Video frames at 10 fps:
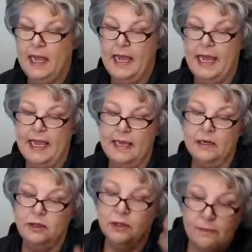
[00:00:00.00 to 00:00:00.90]

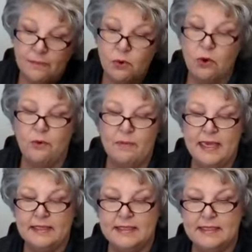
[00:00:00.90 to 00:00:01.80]
And the more
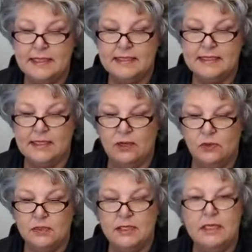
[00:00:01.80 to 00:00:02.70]
omega-6 that
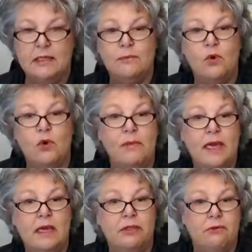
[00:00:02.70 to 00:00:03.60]
goes in, the more
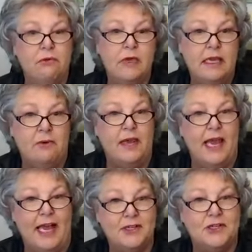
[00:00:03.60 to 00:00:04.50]
omega-3 we
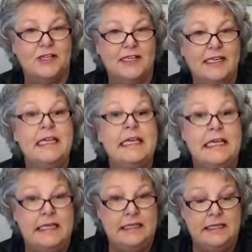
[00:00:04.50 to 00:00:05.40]
actually
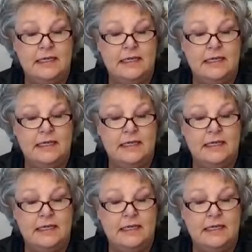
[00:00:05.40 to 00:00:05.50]
need.